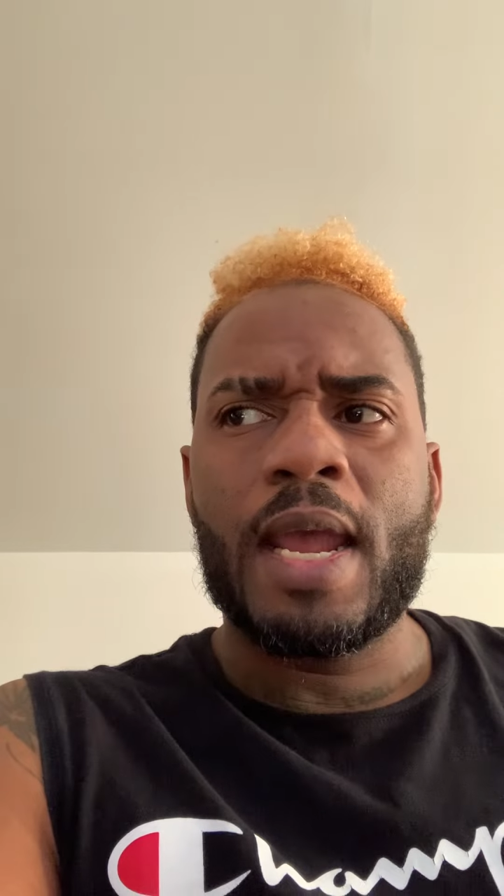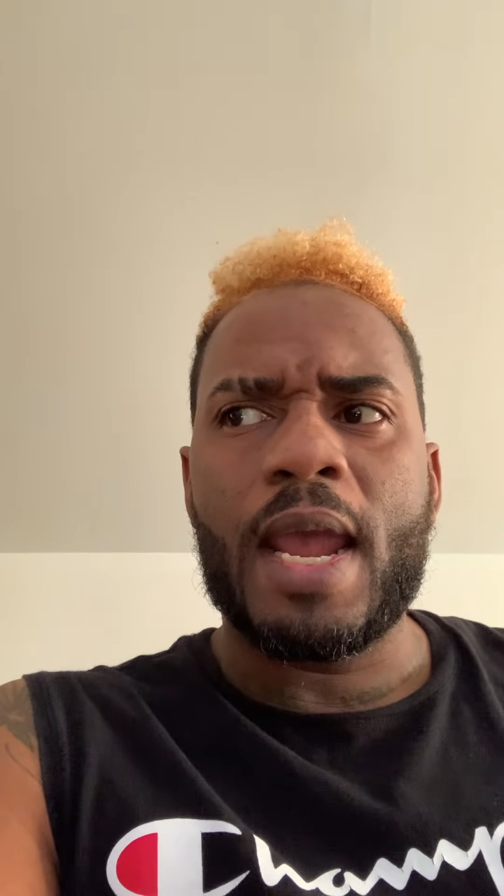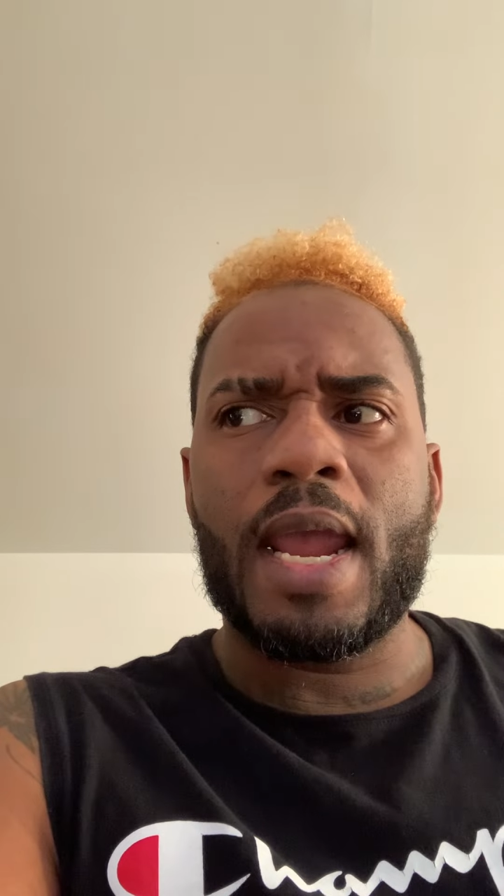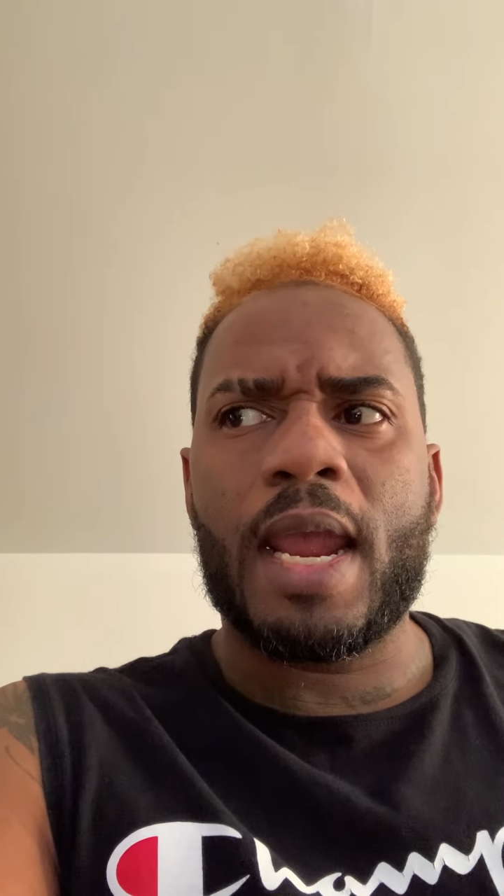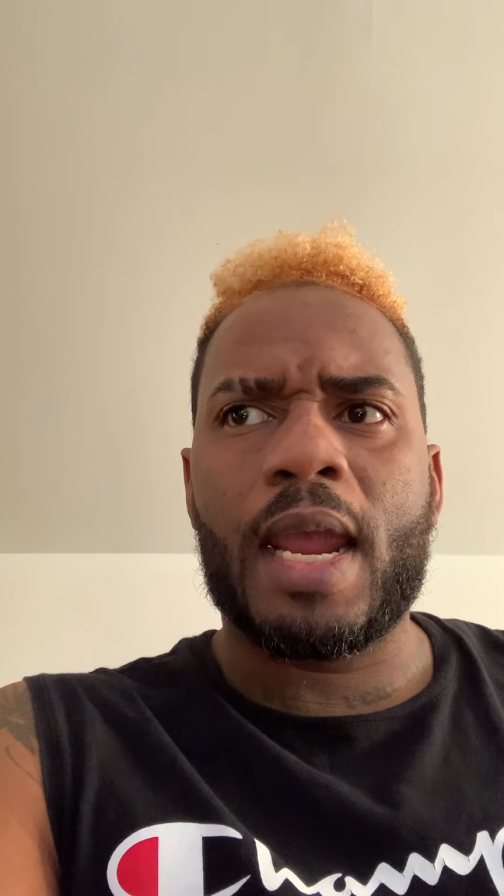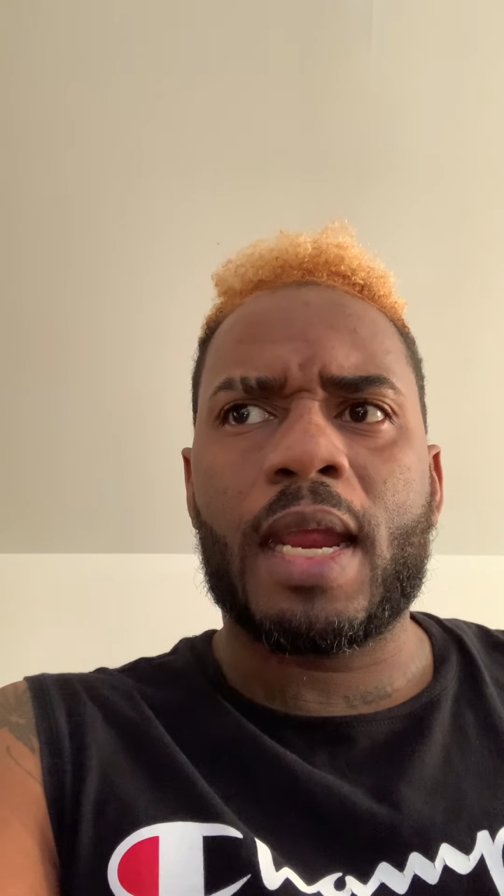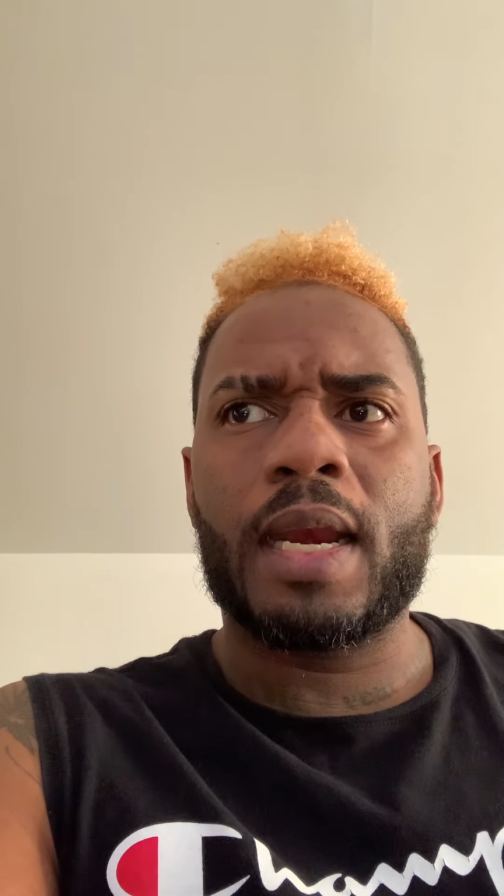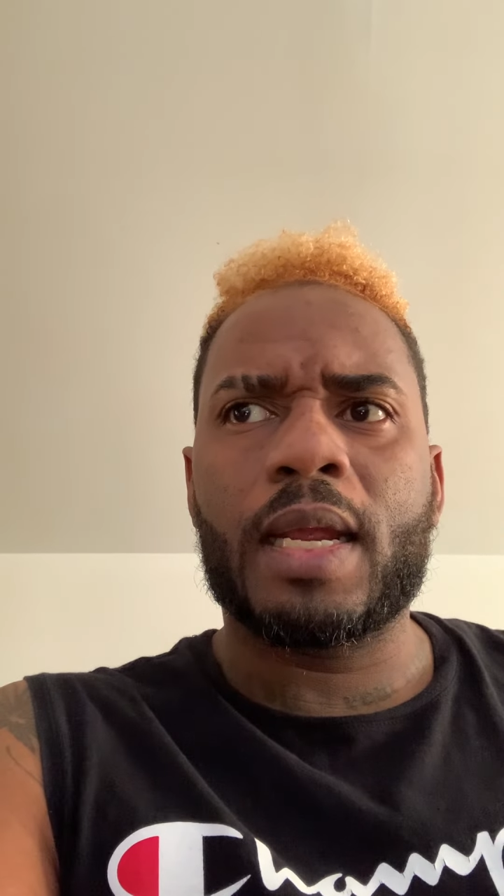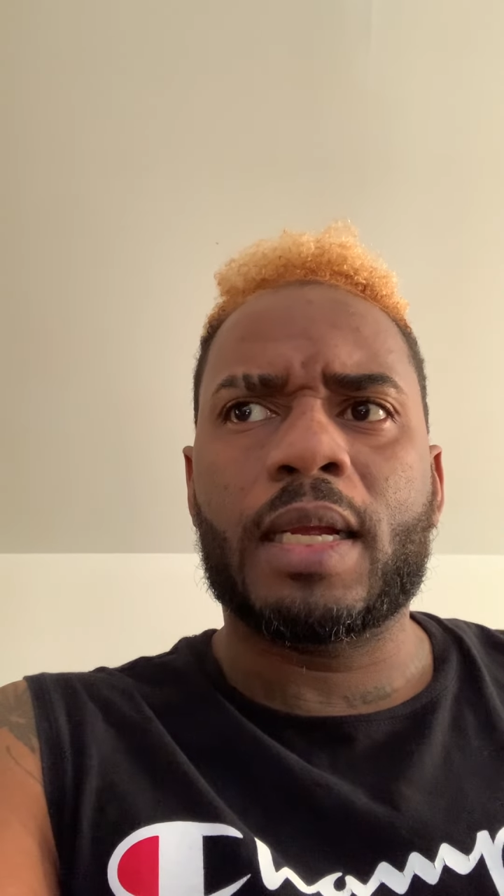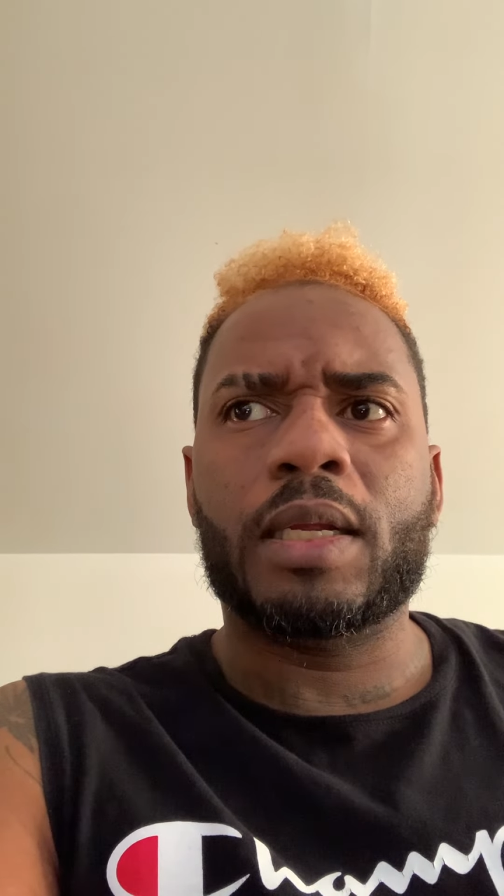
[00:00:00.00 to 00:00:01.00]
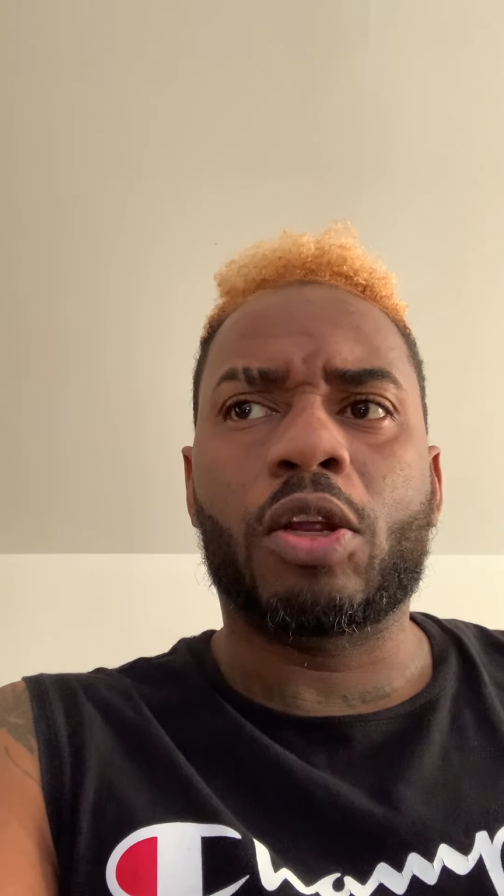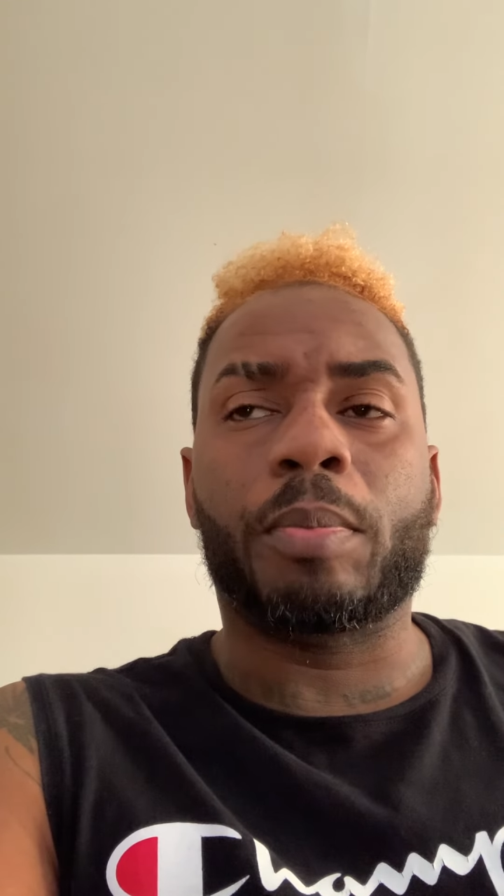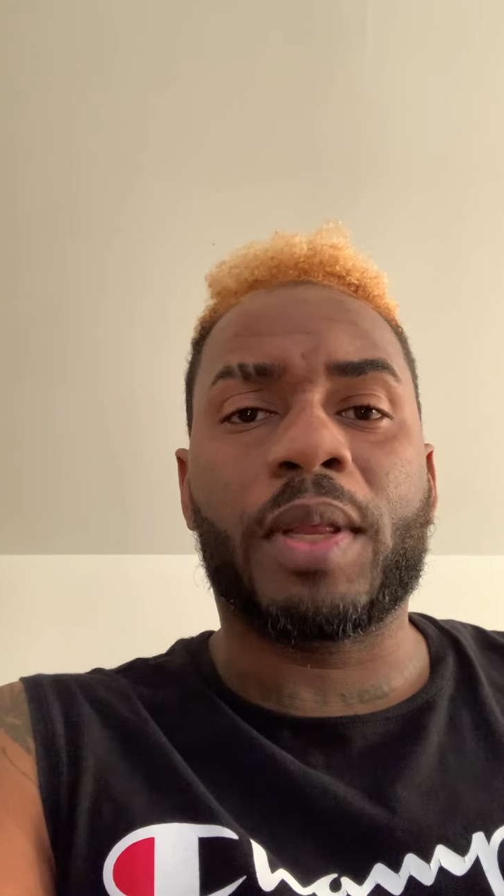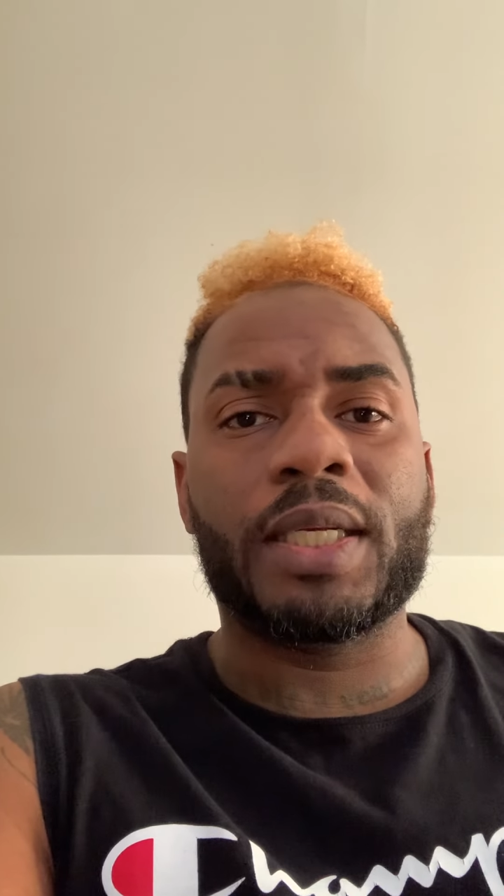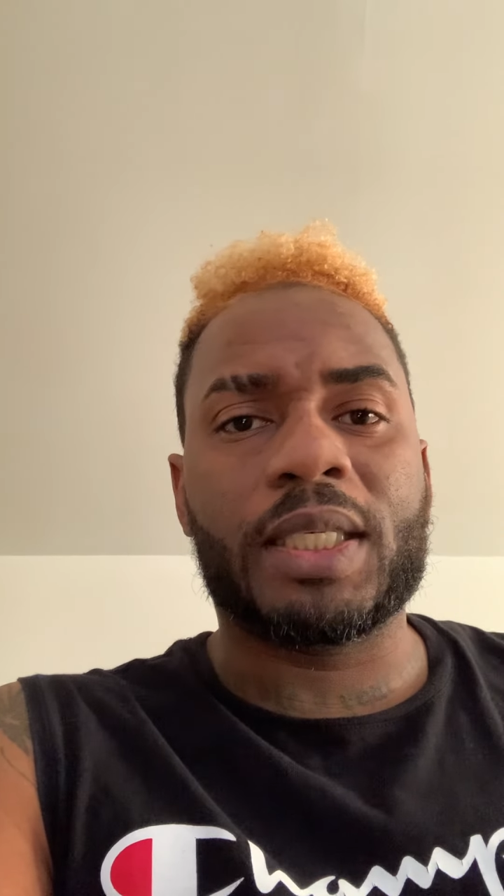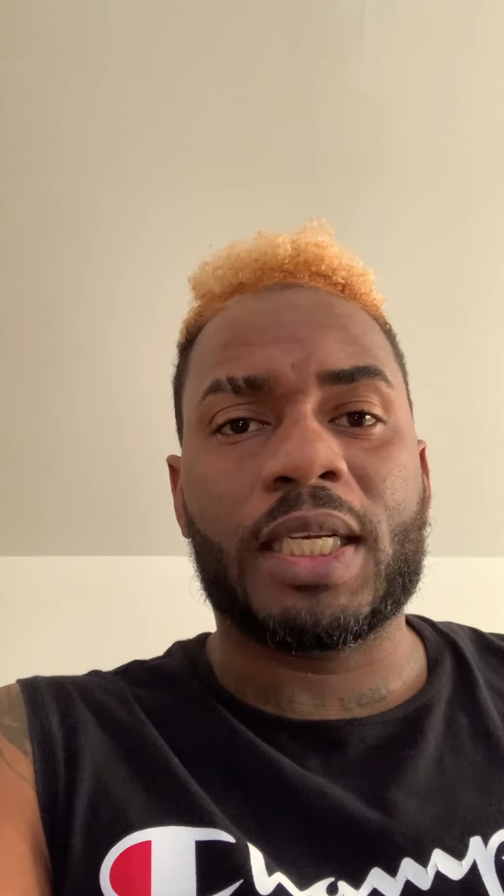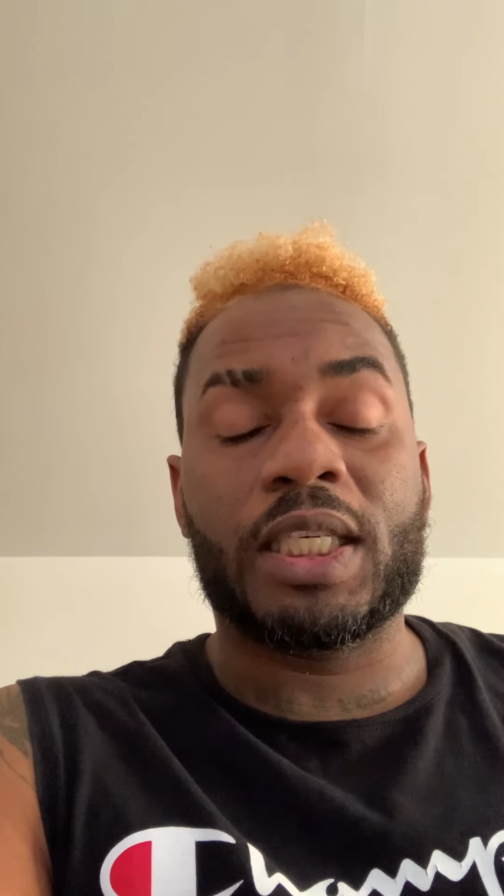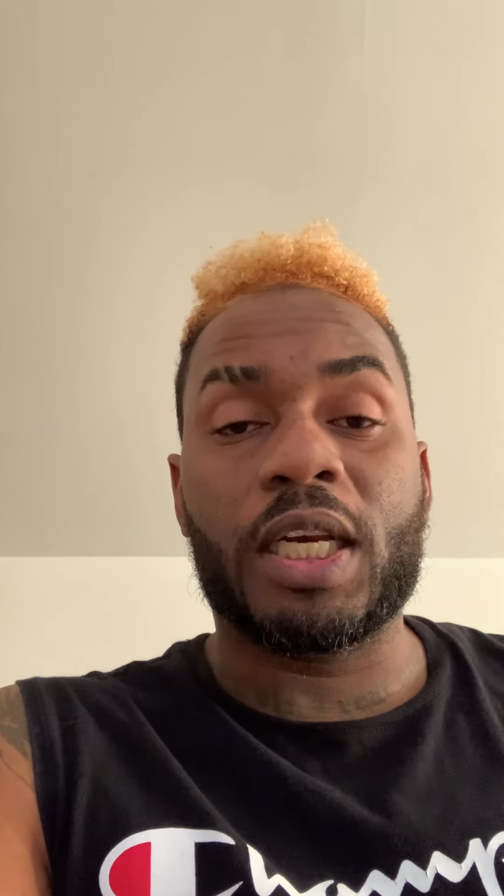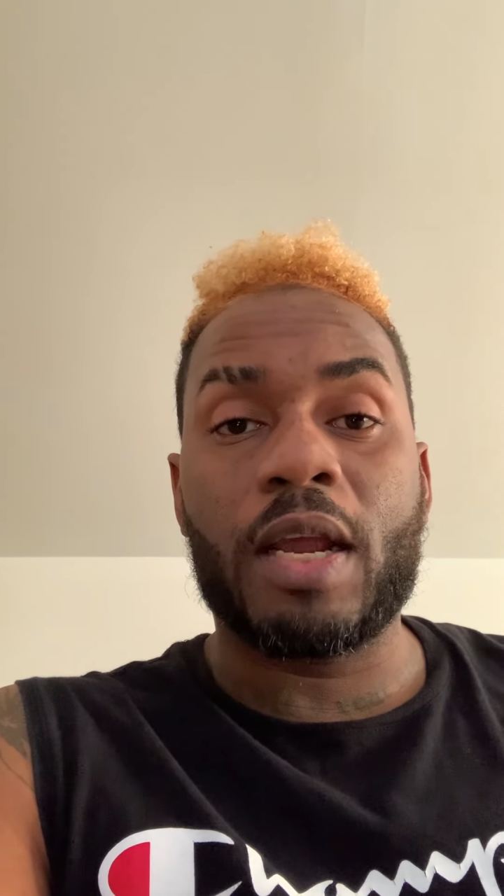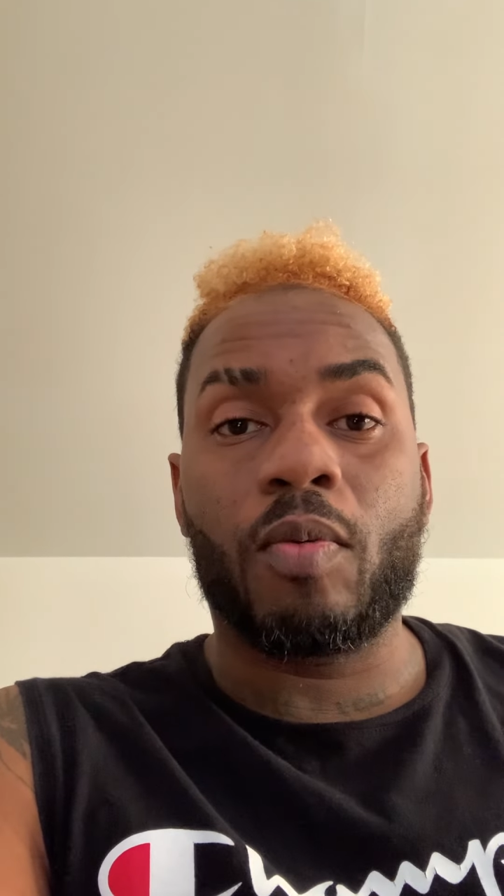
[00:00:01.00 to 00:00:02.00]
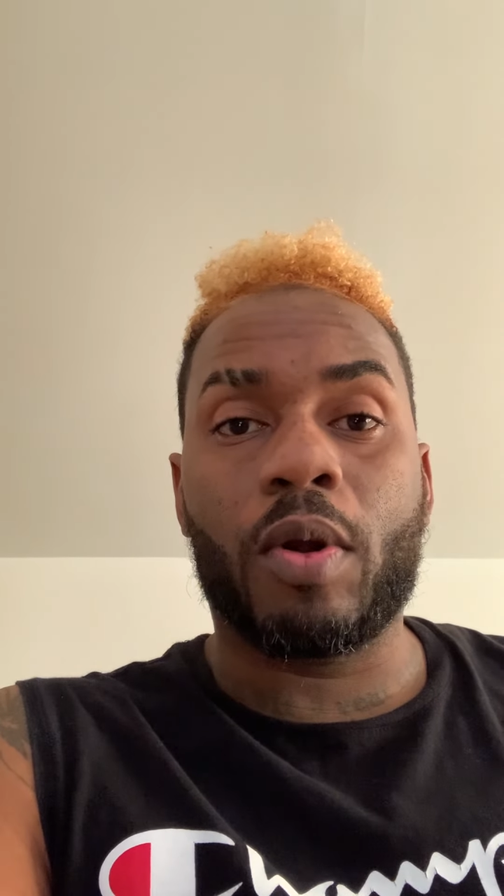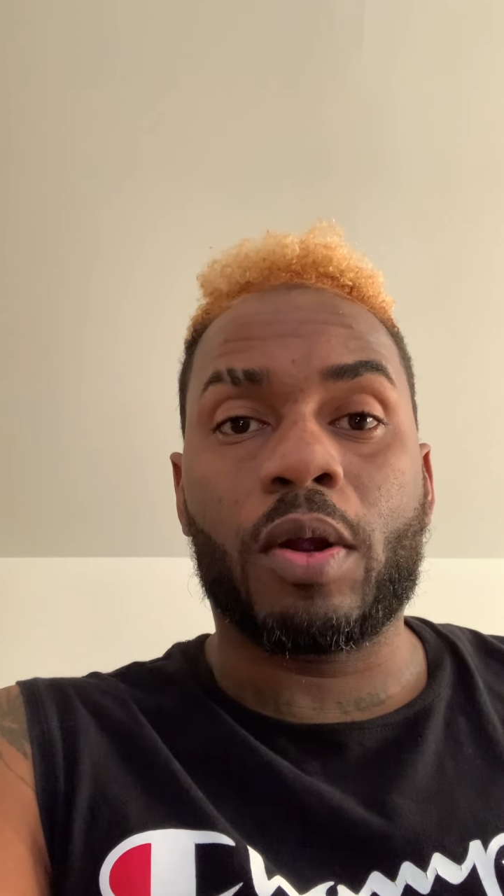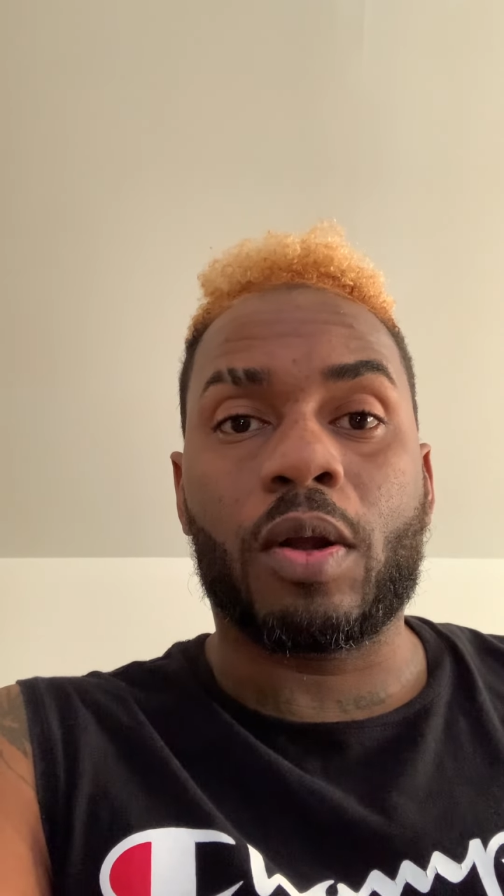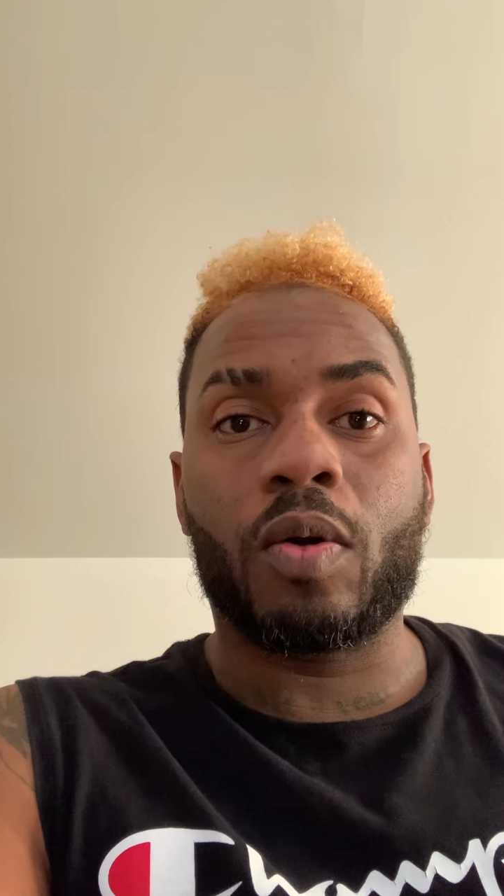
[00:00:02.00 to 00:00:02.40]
And your PlayStation Network